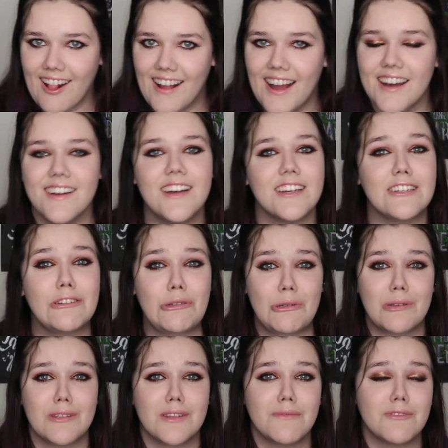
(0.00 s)
I
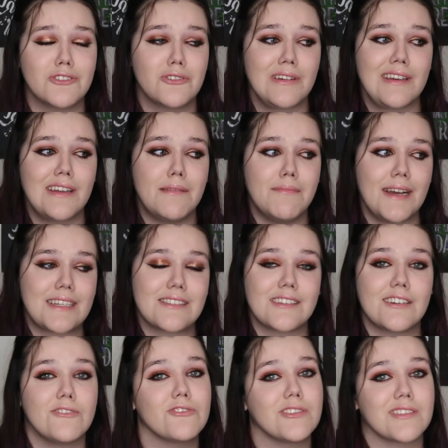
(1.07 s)
usually only will drink it in
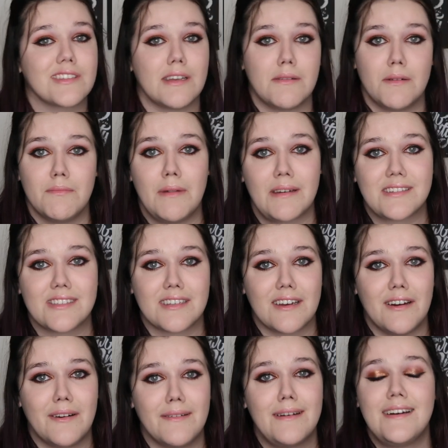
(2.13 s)
Mexico just because I'm in
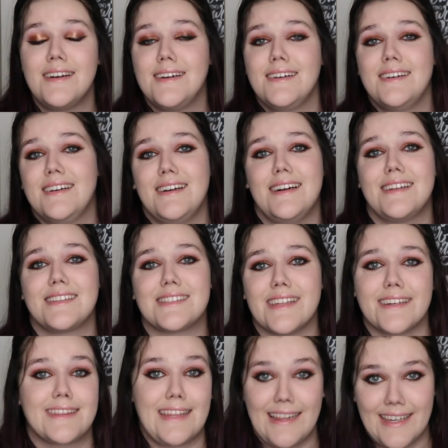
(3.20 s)
Mexico and it's
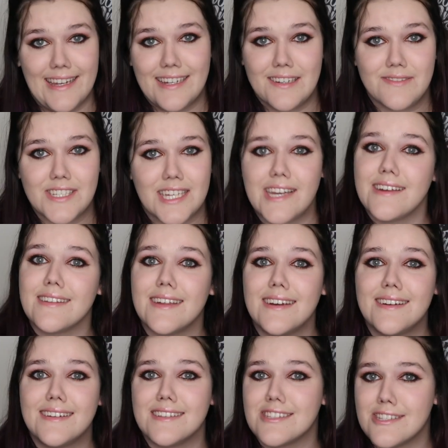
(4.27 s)
like the land of tequila
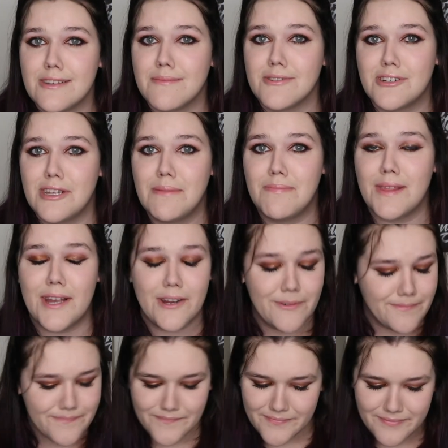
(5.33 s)
and it's super cheap
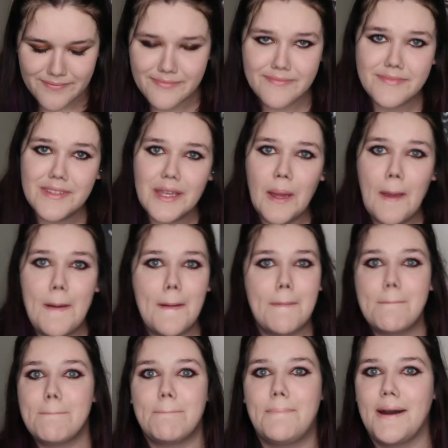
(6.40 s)
there.
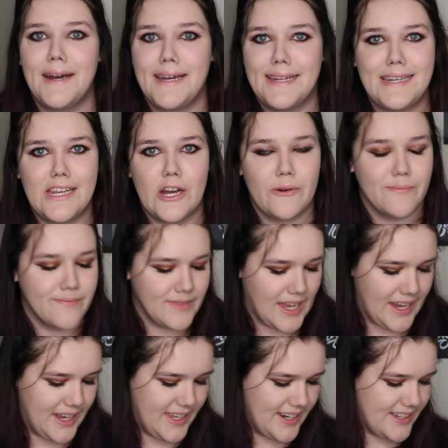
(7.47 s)
But no,
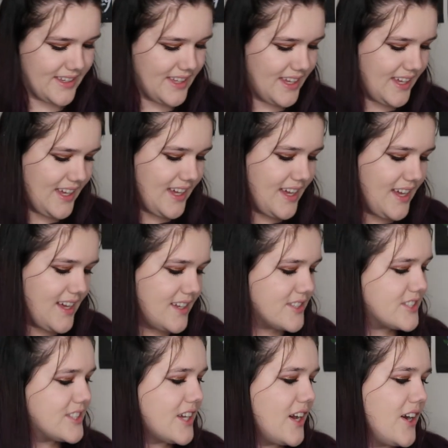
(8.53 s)
I hate it.
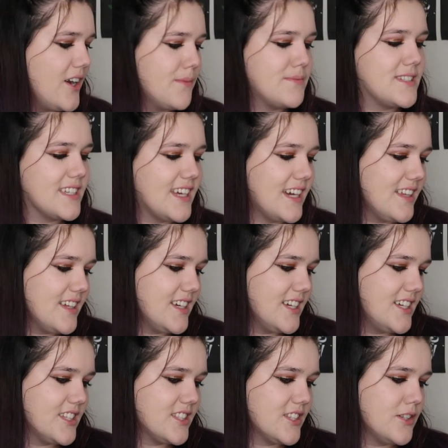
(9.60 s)
So tequila
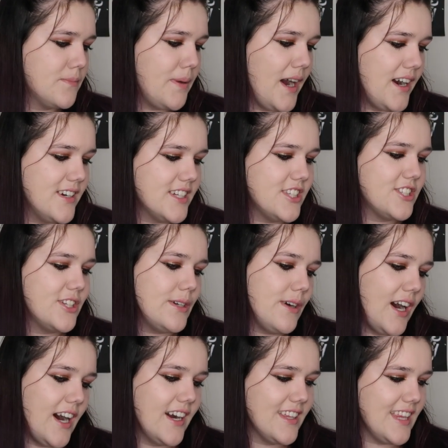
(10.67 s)
is you partied too
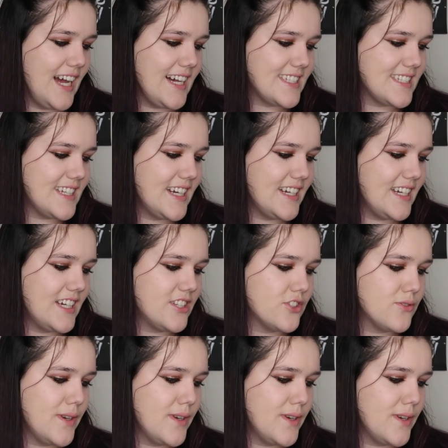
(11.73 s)
hard last night and